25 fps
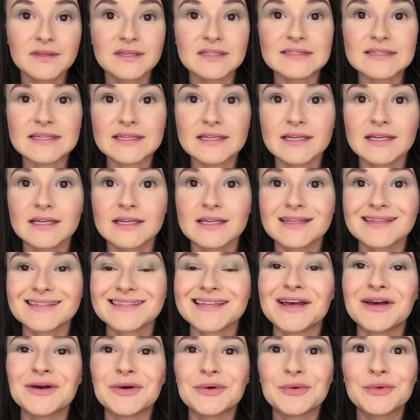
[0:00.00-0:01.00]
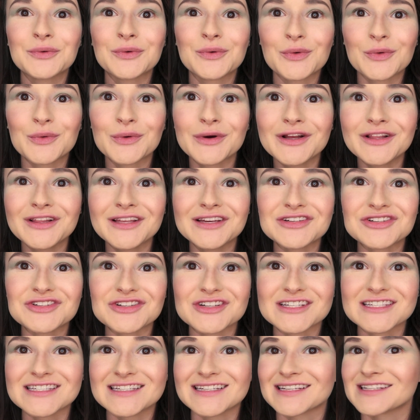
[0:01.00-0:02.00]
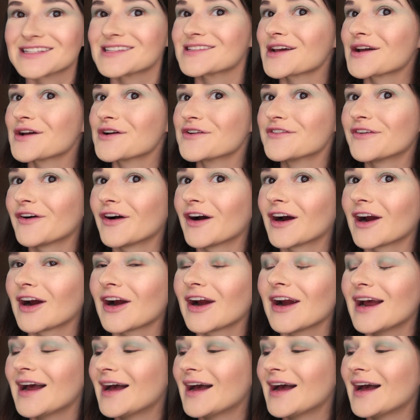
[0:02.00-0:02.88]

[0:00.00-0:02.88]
this is real interesting so far.